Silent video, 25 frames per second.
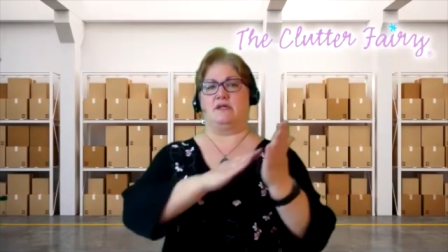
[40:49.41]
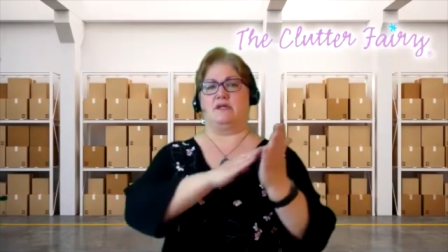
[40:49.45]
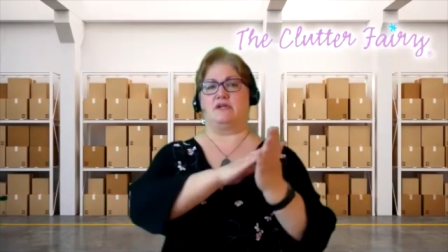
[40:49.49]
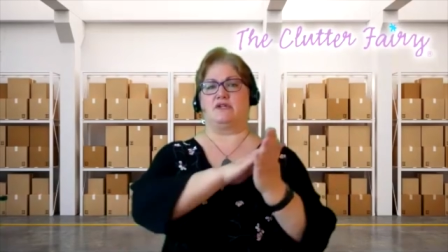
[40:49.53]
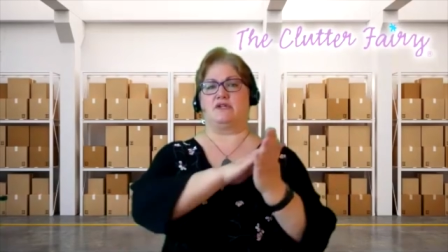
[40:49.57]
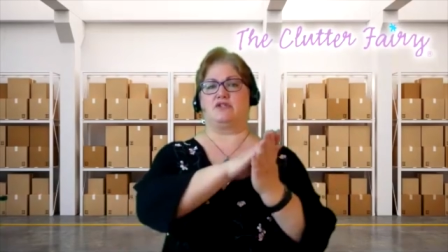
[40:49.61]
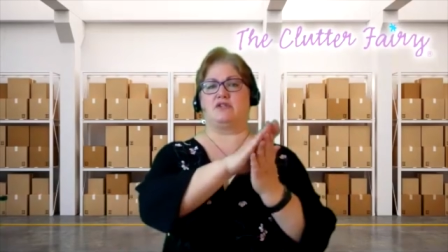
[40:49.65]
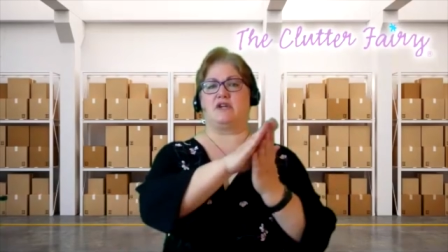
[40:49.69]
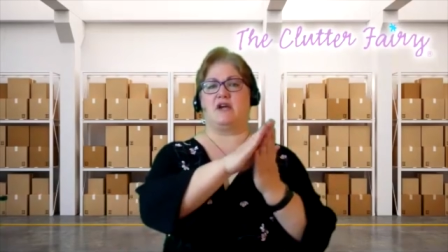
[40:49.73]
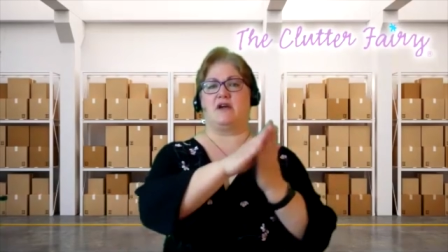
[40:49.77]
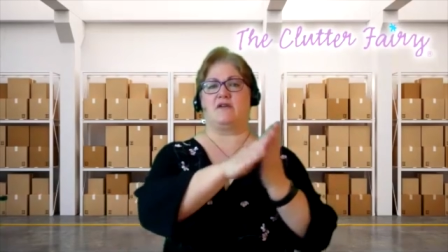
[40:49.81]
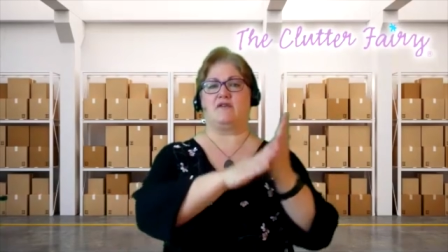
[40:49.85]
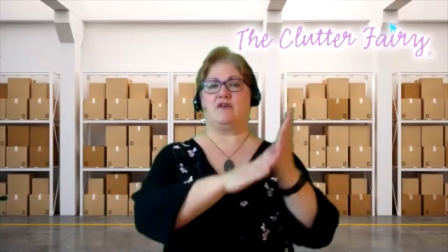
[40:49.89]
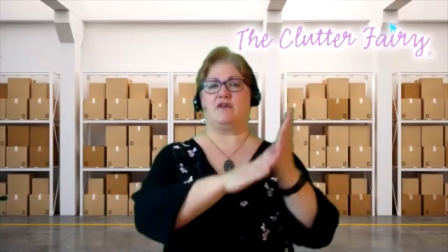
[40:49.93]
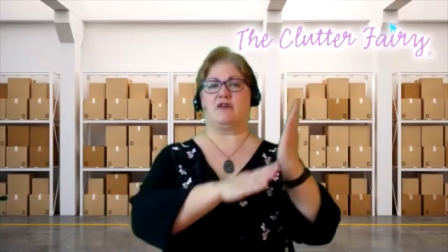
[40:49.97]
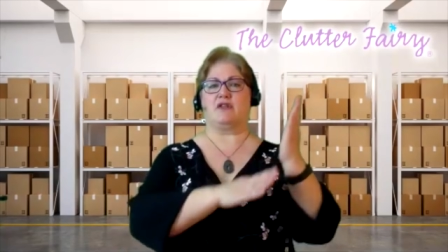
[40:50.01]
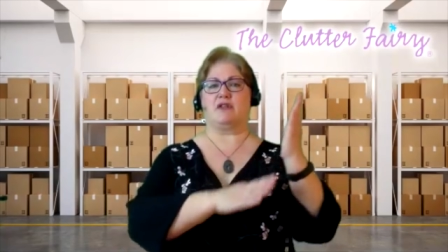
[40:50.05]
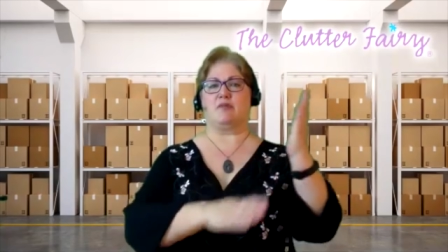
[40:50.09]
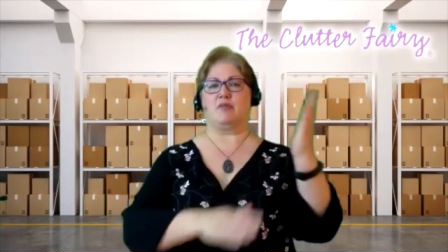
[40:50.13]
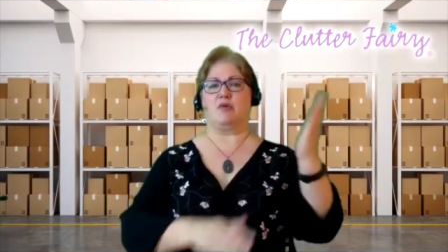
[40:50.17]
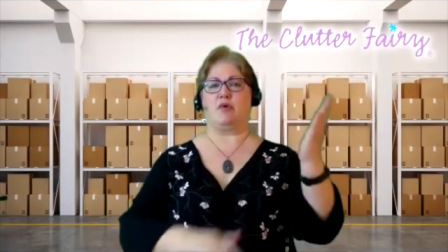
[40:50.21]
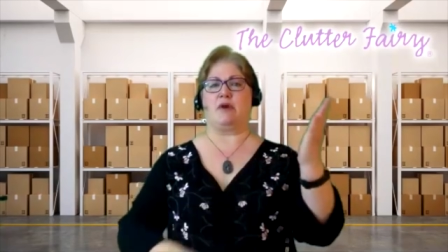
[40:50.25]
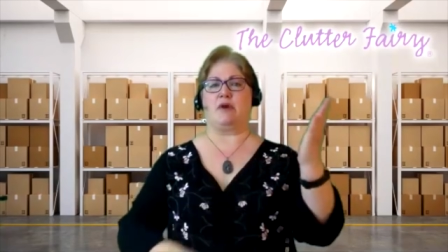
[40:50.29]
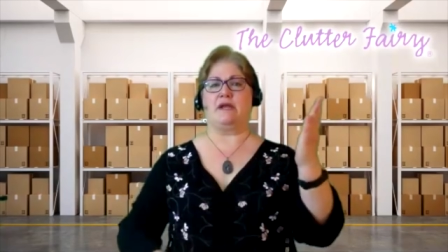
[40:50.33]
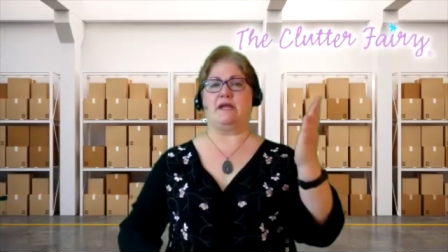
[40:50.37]
shovel, the
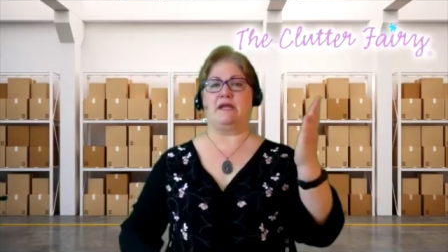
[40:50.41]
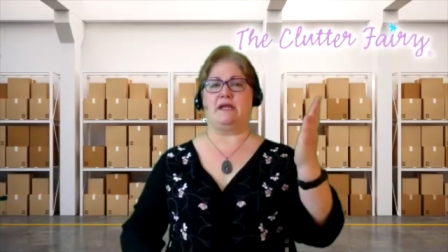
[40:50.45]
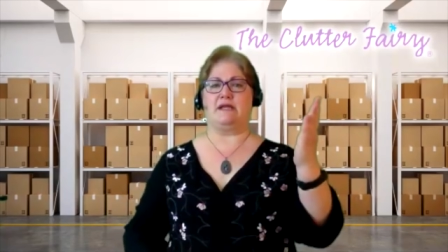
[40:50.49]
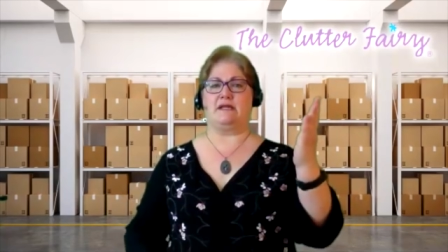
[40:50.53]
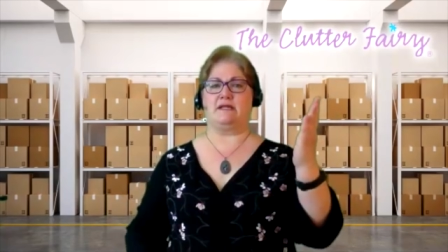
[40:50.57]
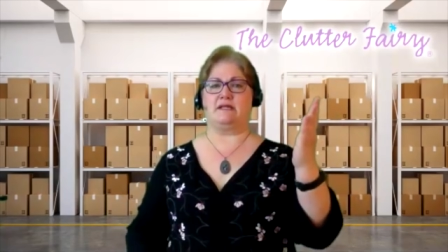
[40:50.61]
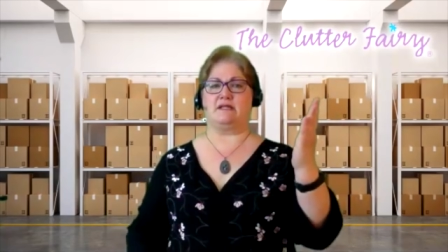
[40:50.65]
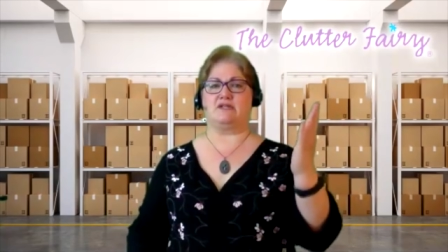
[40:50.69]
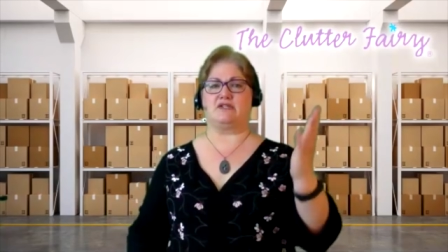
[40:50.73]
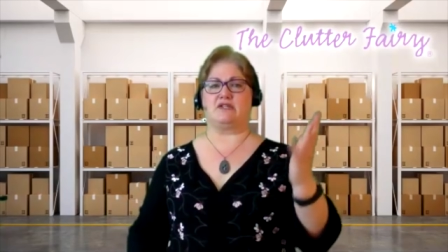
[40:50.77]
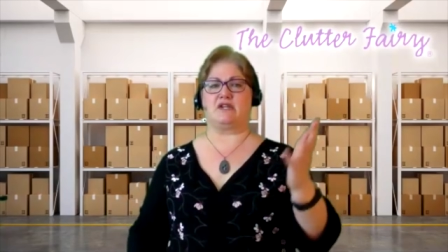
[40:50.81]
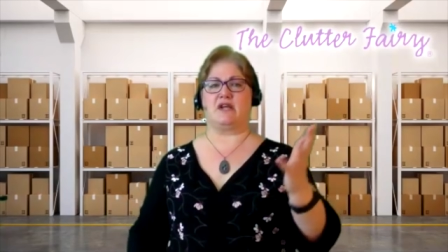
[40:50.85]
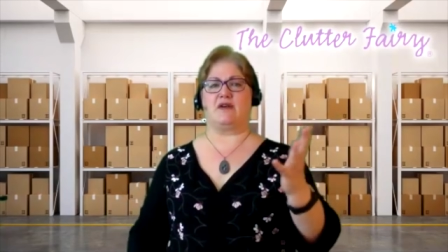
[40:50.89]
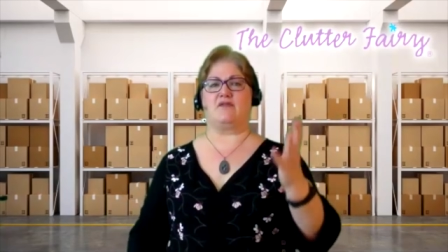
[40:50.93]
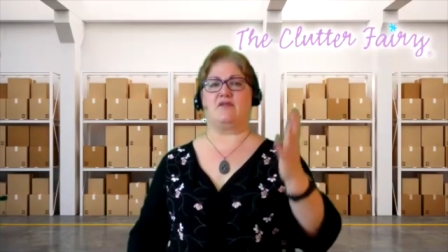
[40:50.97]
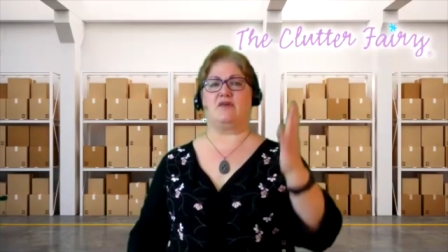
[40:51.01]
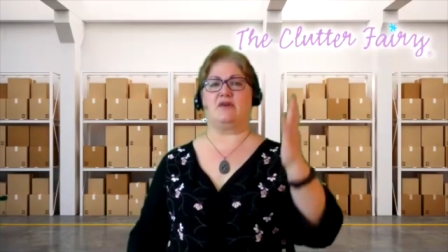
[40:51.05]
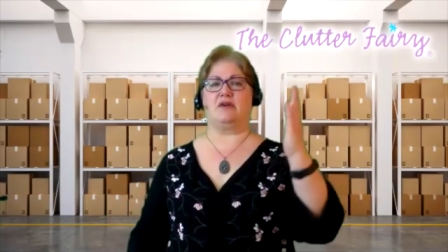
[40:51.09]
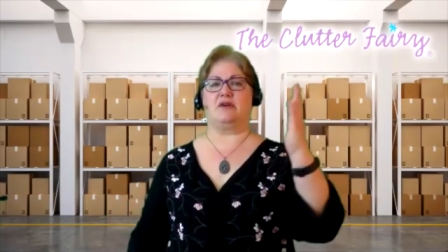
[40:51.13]
pointy end of the shovel,